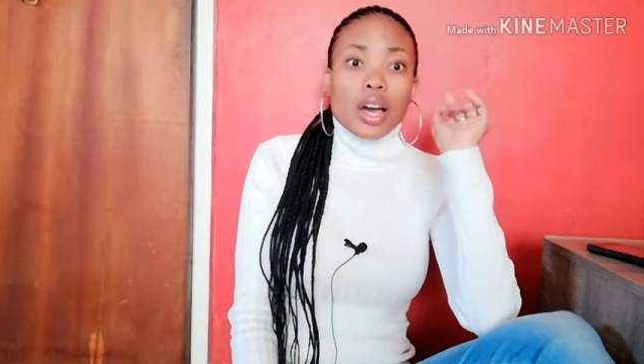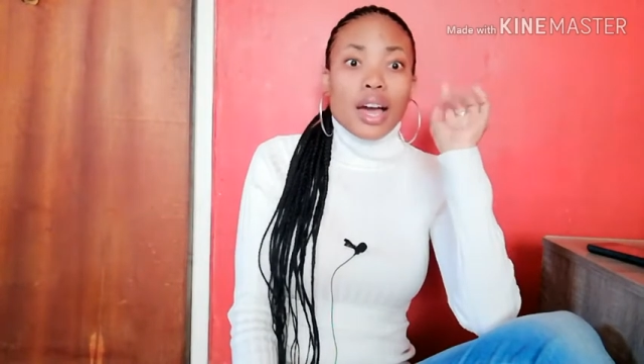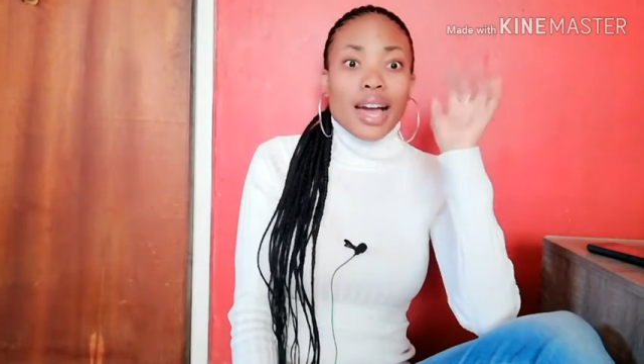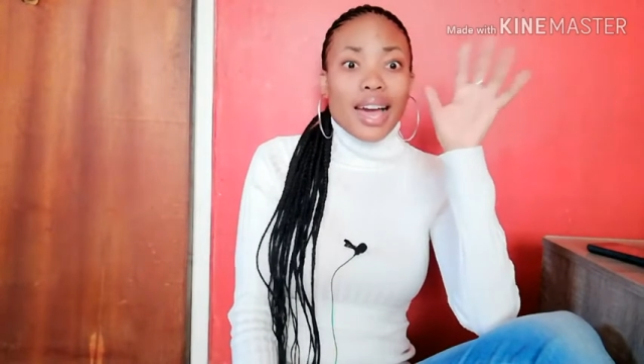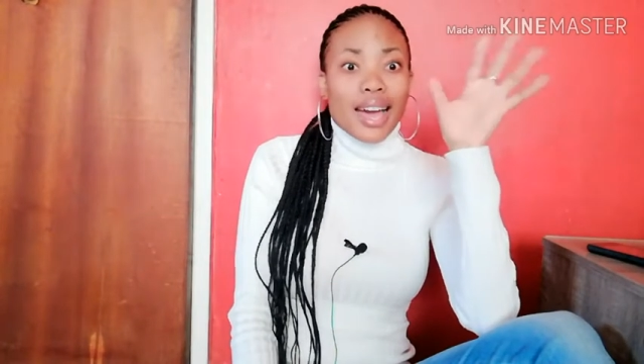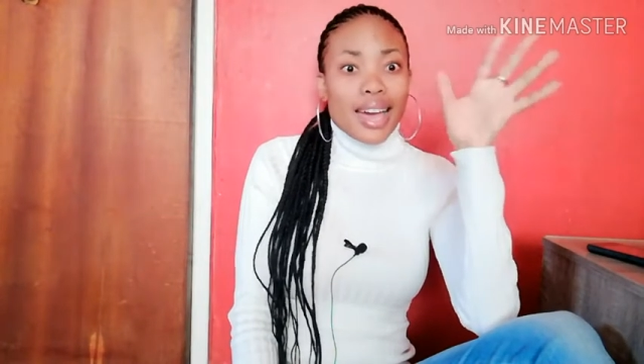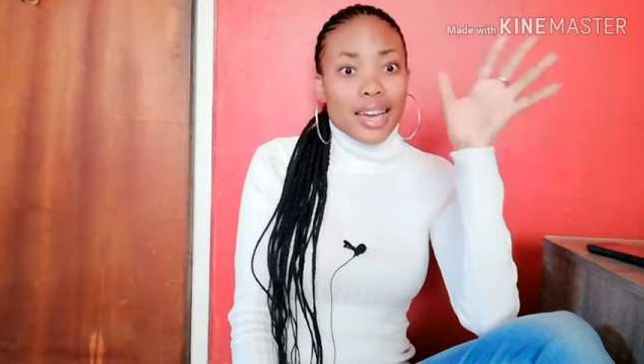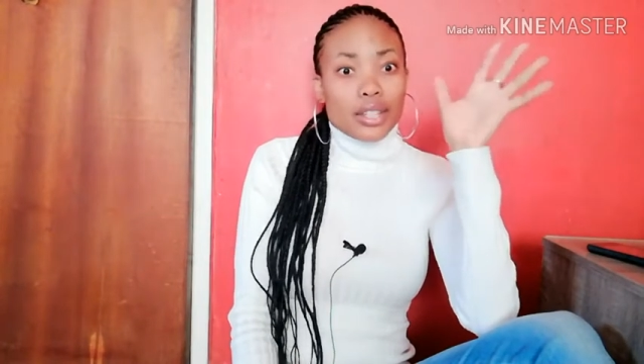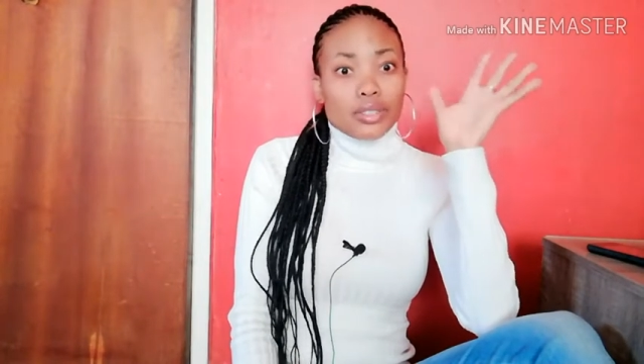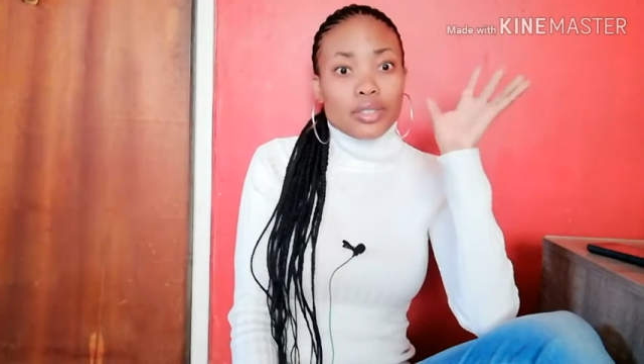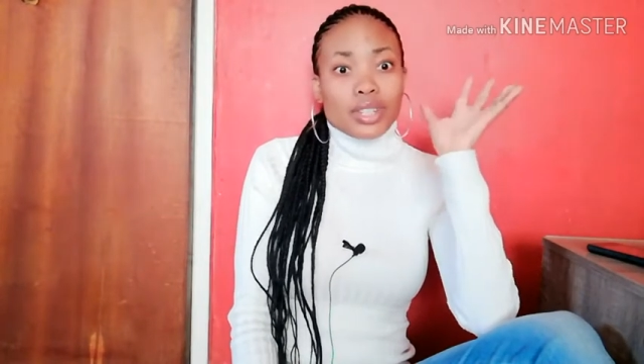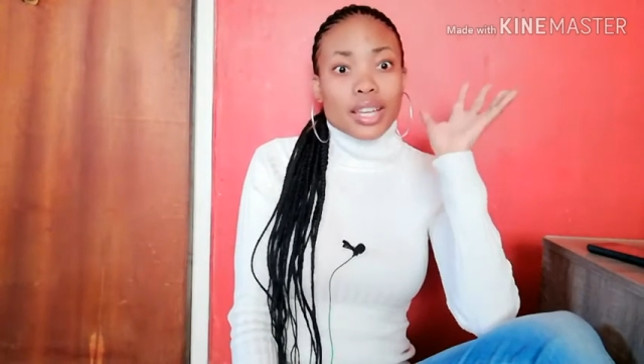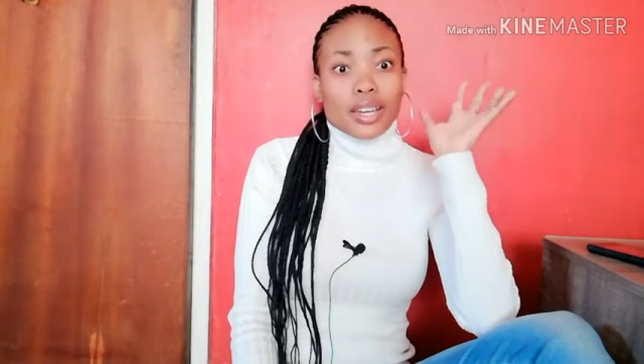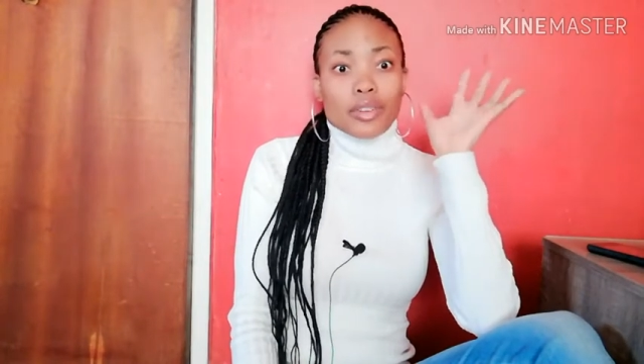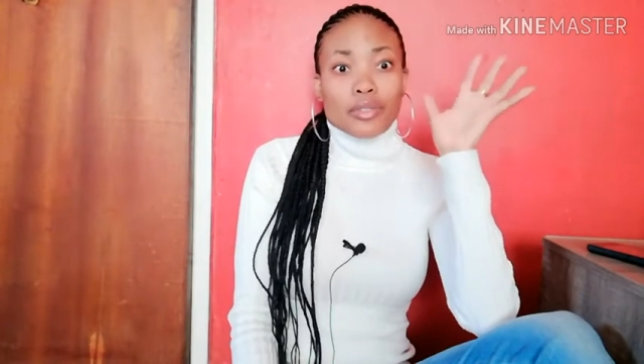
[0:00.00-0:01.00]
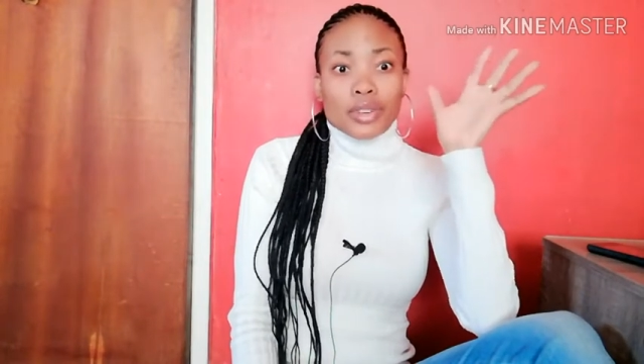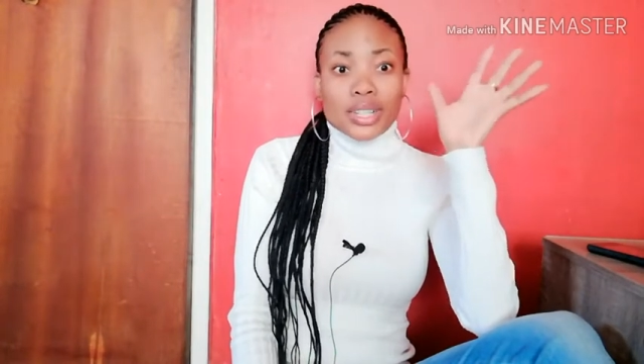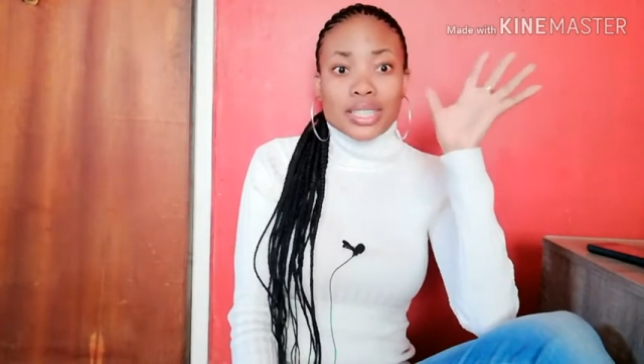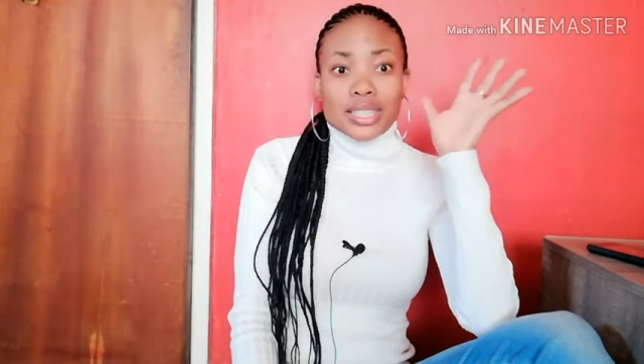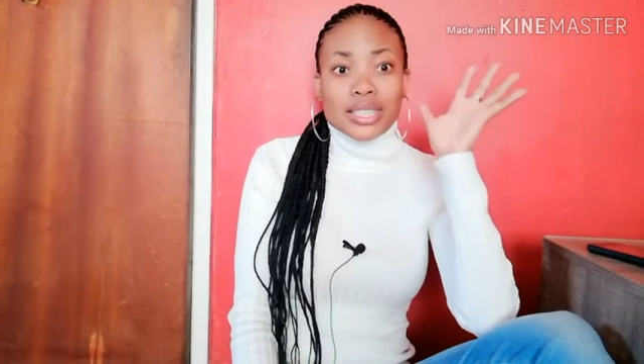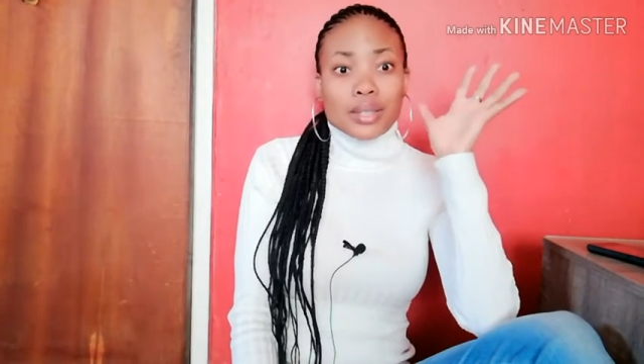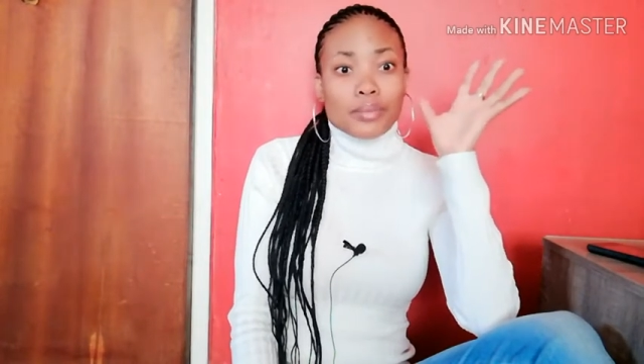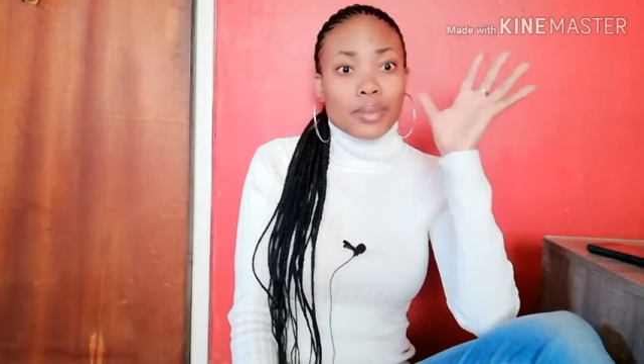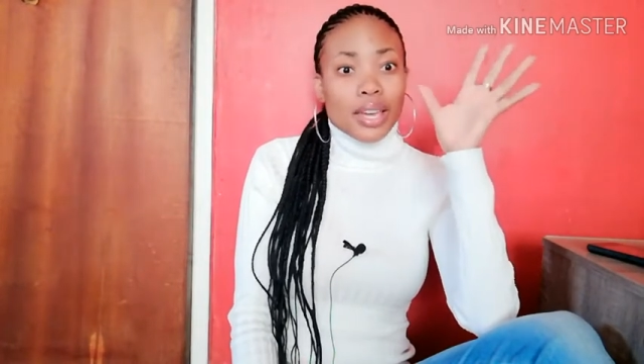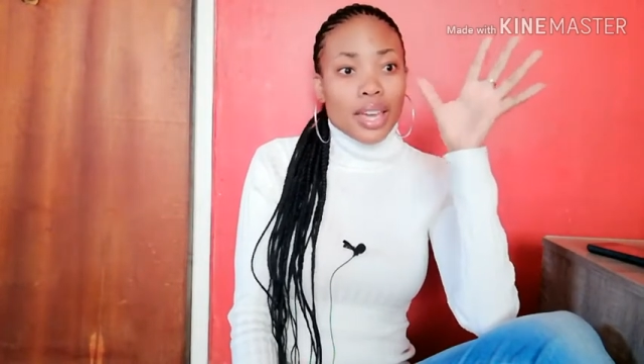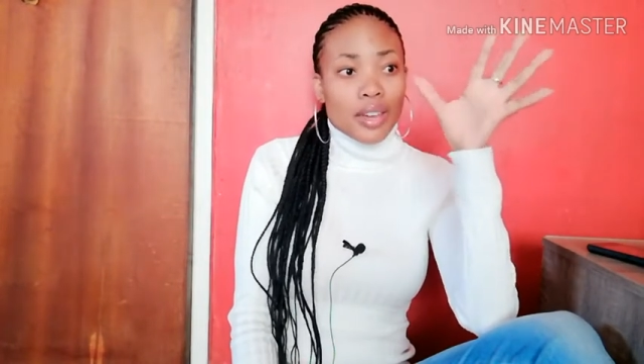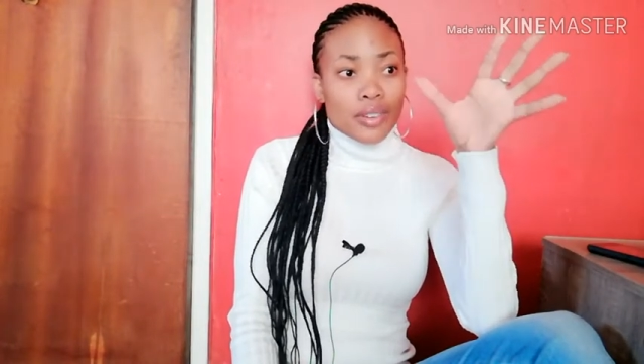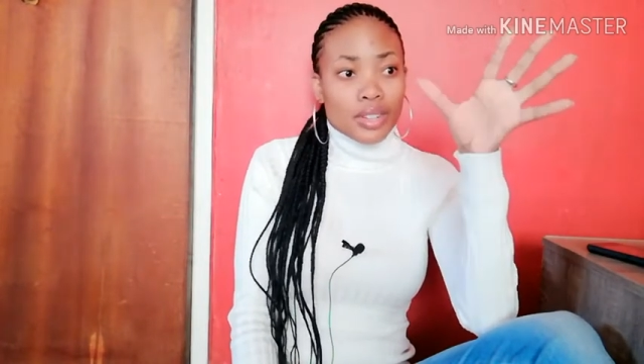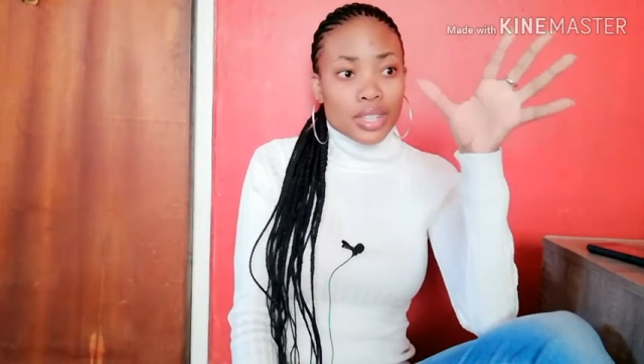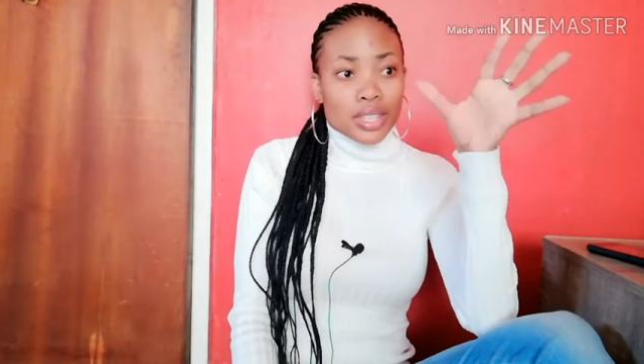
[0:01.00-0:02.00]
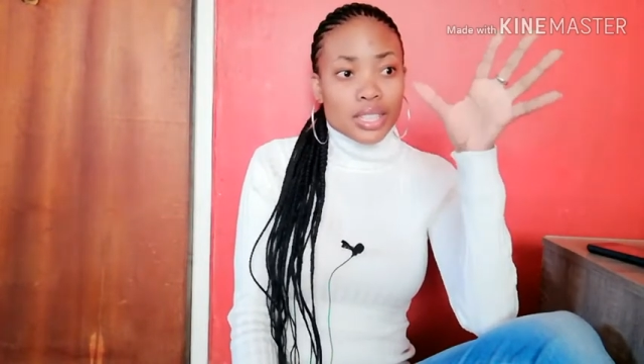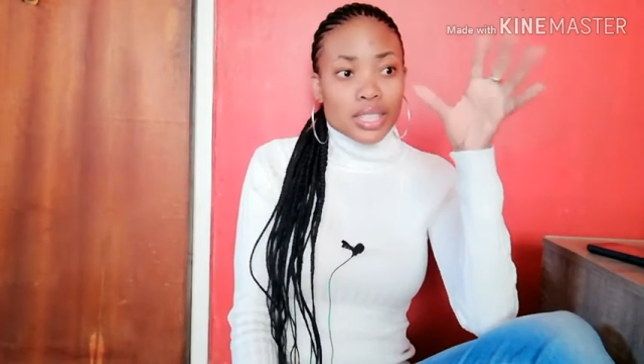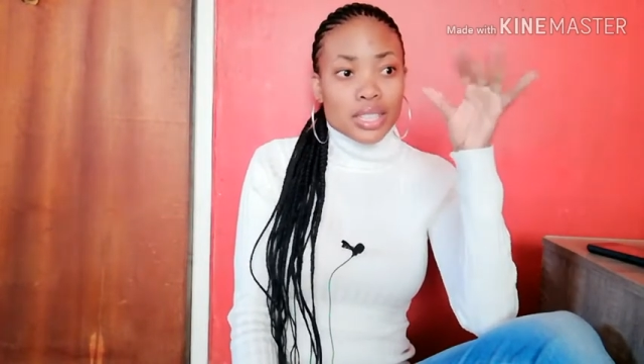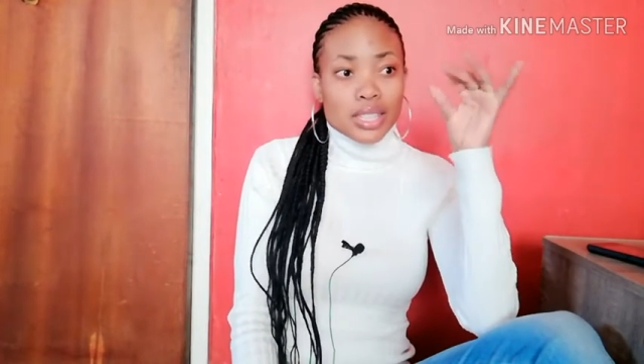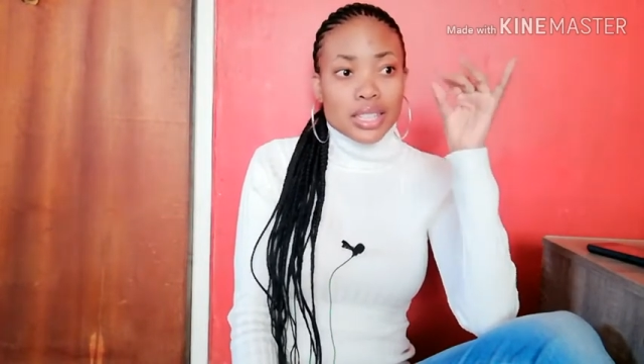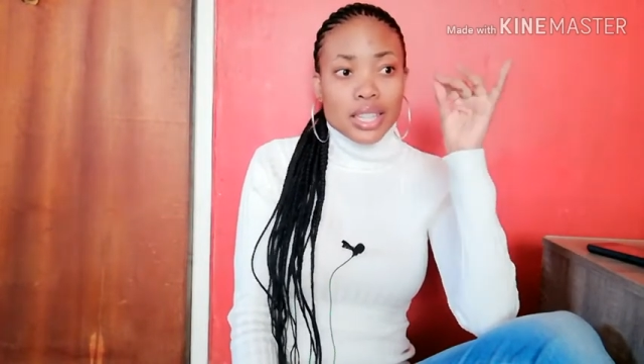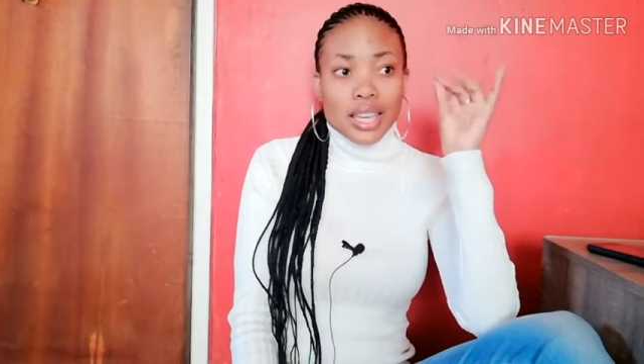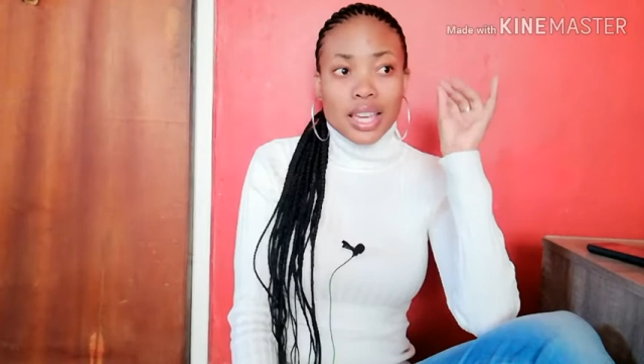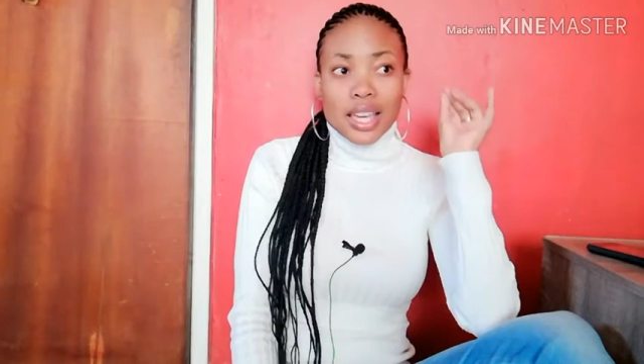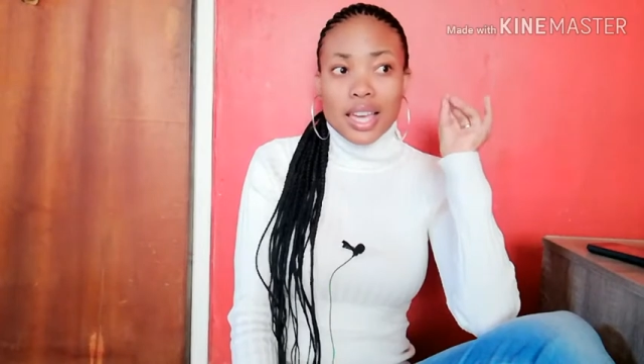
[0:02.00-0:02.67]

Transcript: I had to, like, run some errands.